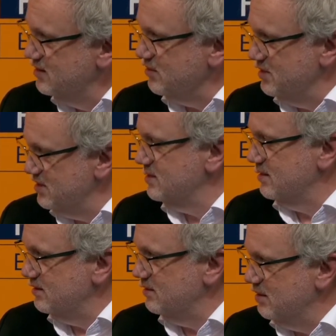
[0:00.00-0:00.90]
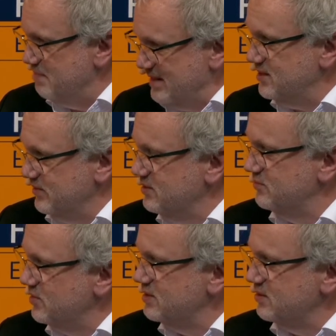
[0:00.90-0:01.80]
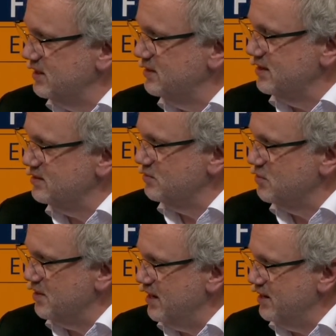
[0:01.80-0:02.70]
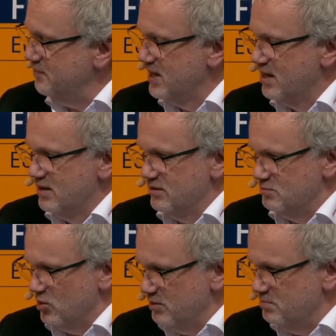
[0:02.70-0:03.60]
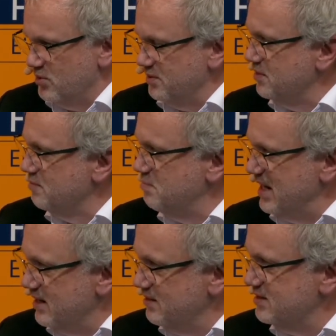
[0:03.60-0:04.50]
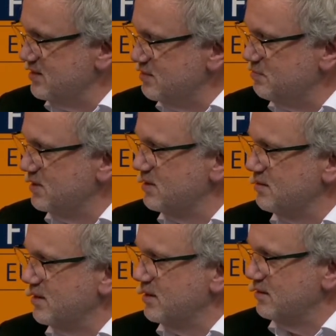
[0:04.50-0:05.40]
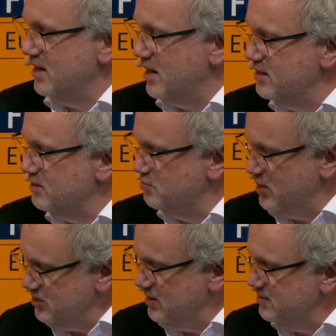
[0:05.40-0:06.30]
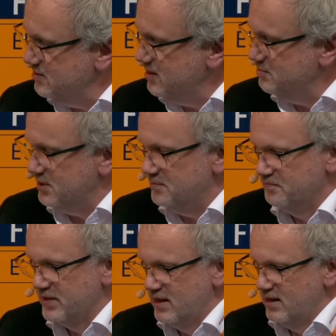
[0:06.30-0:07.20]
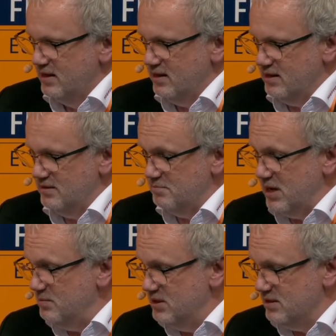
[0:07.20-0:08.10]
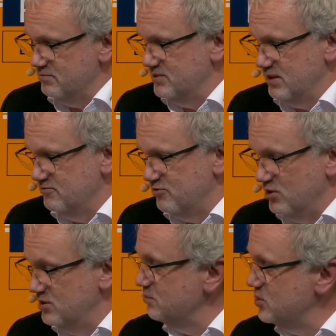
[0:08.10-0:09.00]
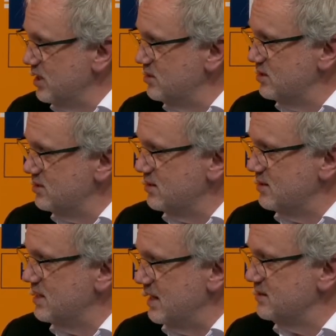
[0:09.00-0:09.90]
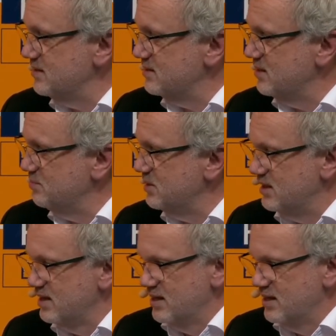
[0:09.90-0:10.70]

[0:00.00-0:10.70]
So this has a massive influence on leak testing with air. But more important, the bigger the sample, the higher the pressure in the sample. There may be some volume changes in an elastic sample.